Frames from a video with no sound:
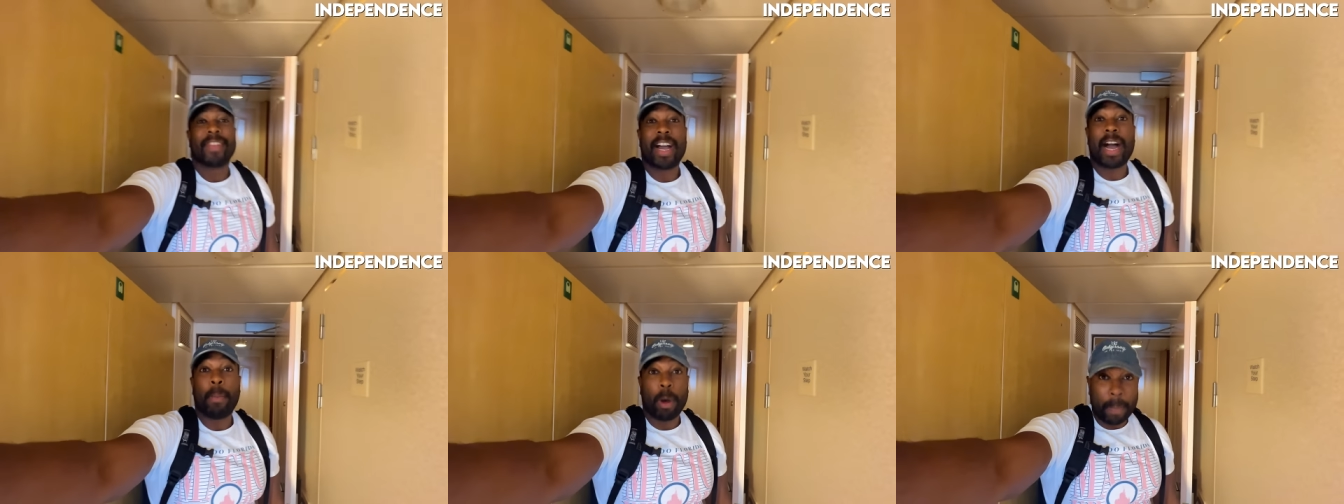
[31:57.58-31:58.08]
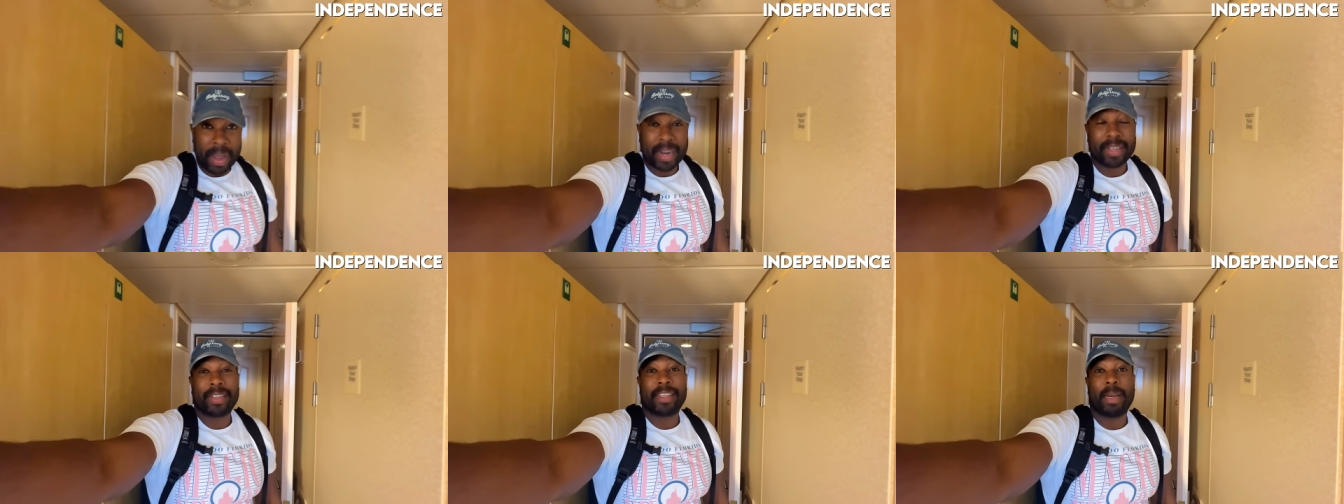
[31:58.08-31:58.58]
I'm all
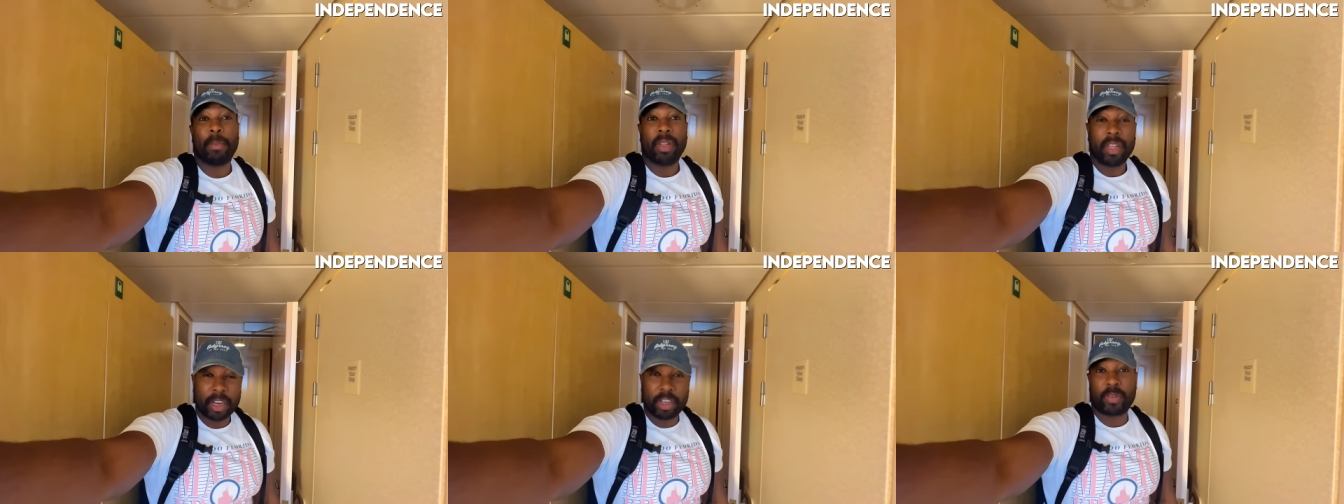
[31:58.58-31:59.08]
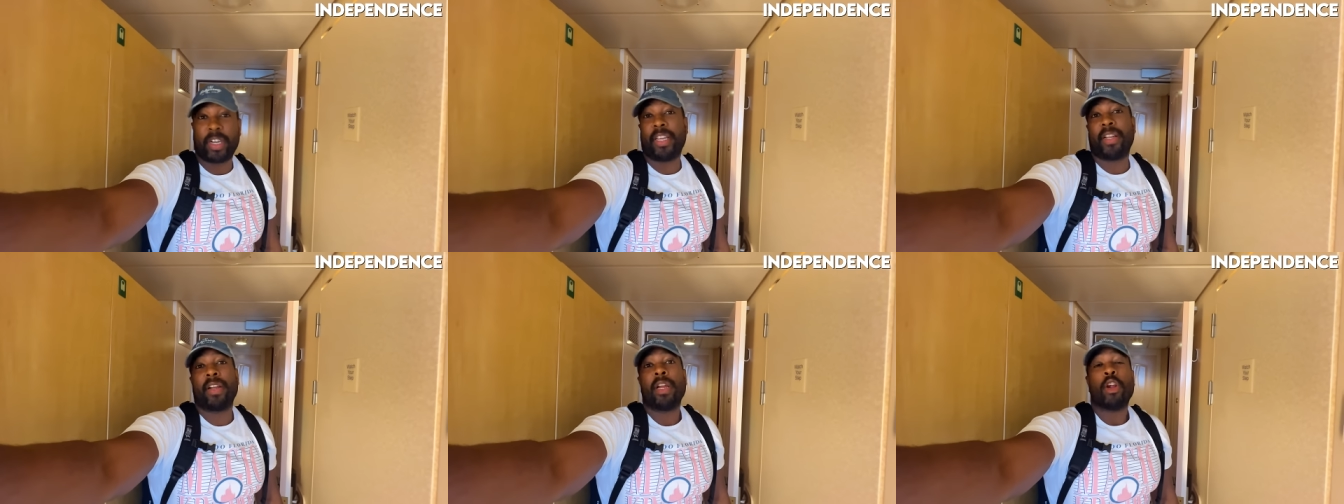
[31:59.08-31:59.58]
packed, got my luggage right
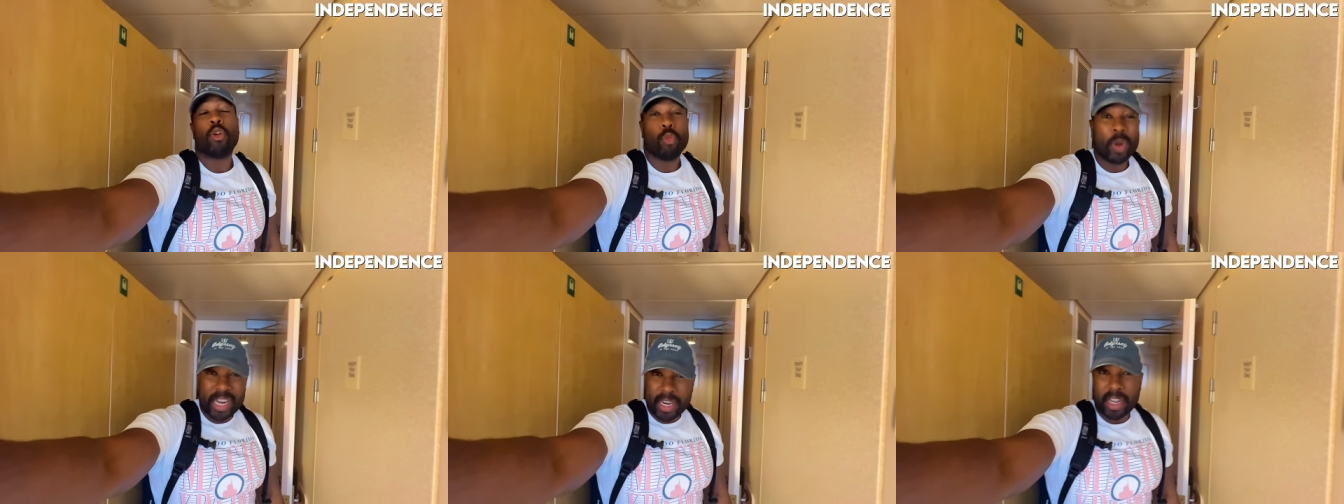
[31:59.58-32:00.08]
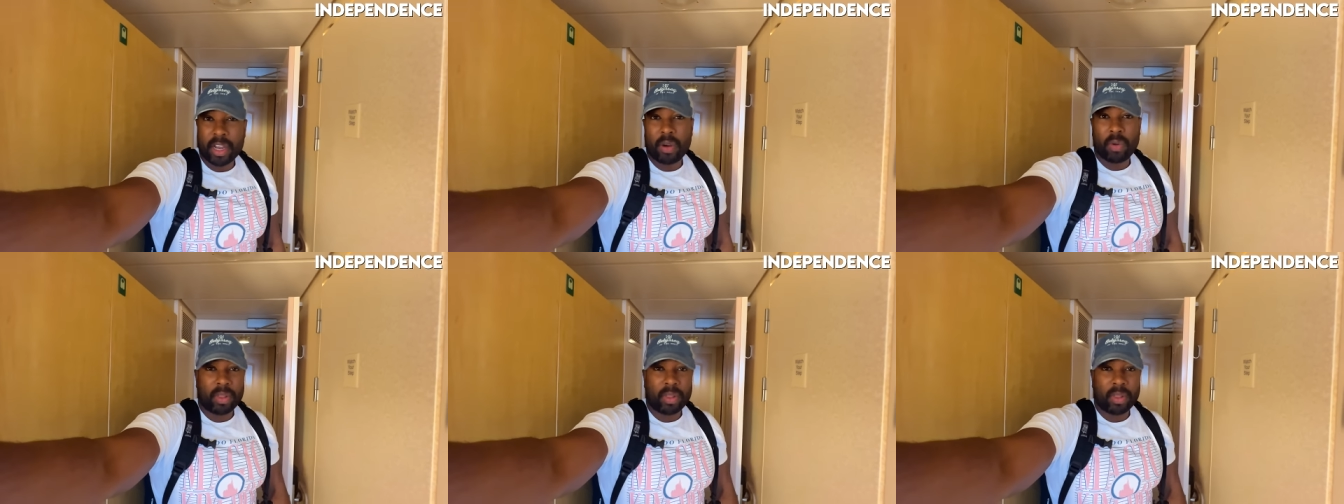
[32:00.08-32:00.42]
here, ready to go.